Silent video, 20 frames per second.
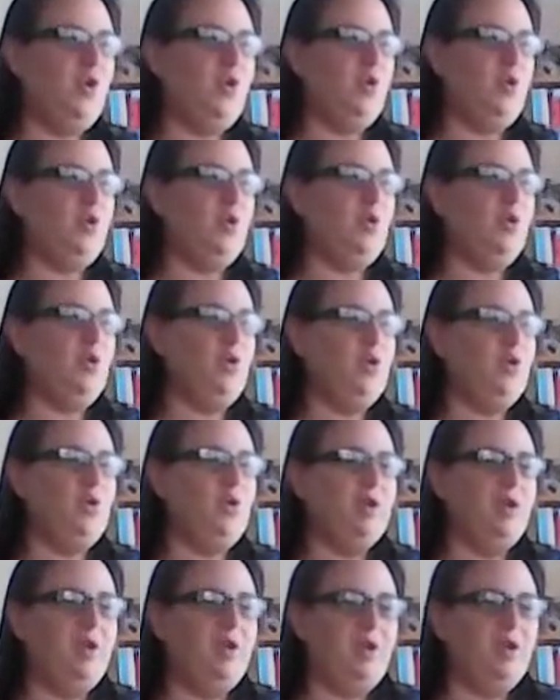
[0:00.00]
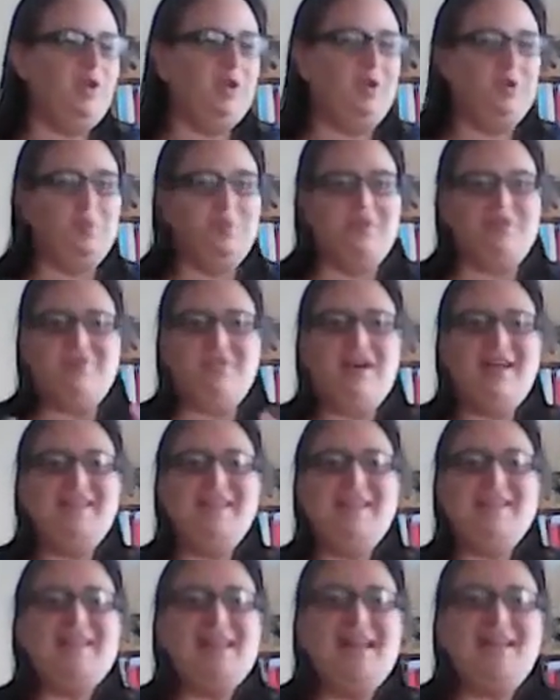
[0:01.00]
Or could we
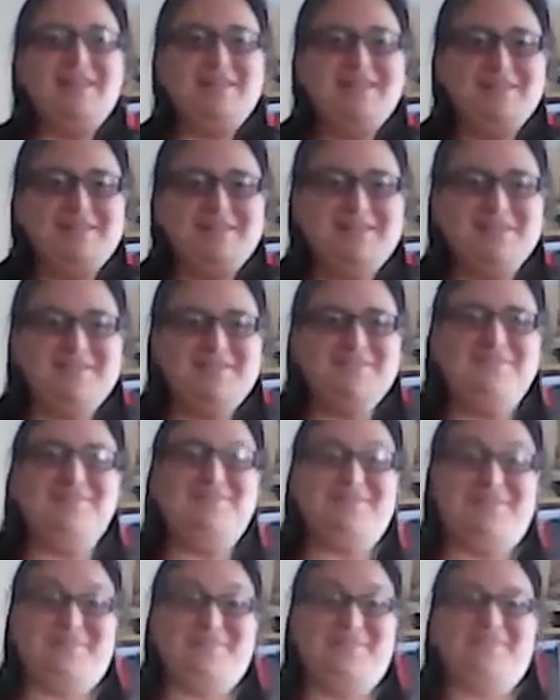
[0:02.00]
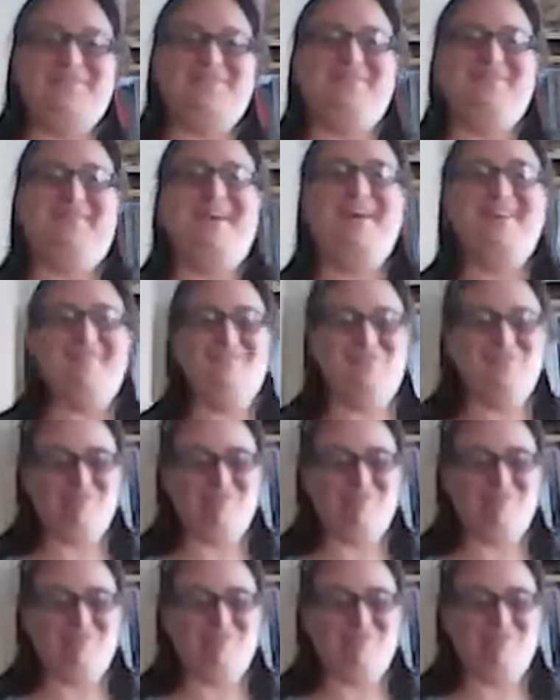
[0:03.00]
find Atlantis? Yeah.